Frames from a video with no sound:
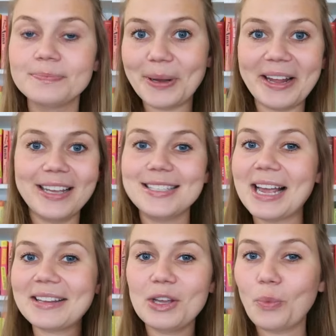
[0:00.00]
But
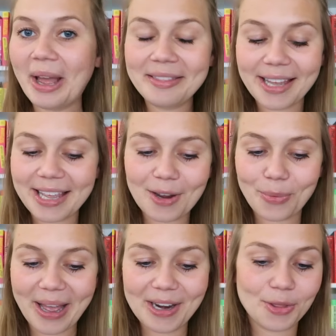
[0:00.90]
exactly when they get
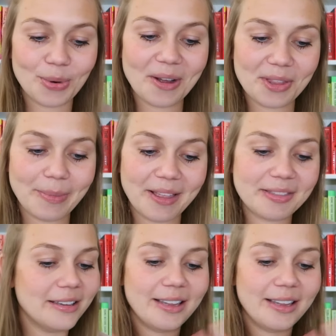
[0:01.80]
read throughout the month